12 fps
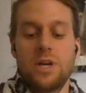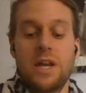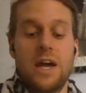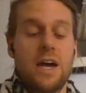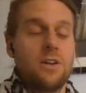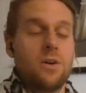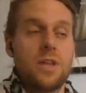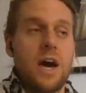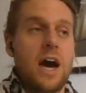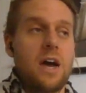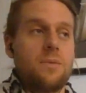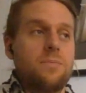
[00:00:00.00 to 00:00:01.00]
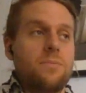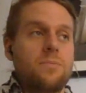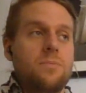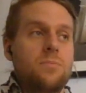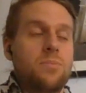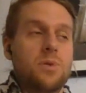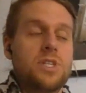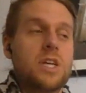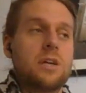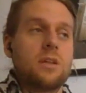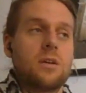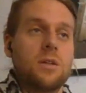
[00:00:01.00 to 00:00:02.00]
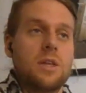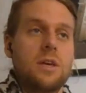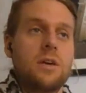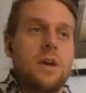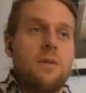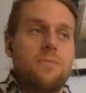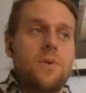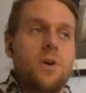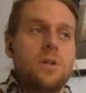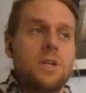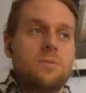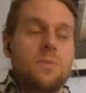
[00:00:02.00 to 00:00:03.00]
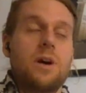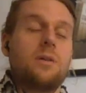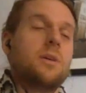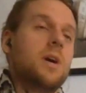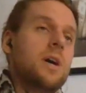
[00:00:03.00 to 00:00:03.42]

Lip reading: And I know that I particularly have fallen, well,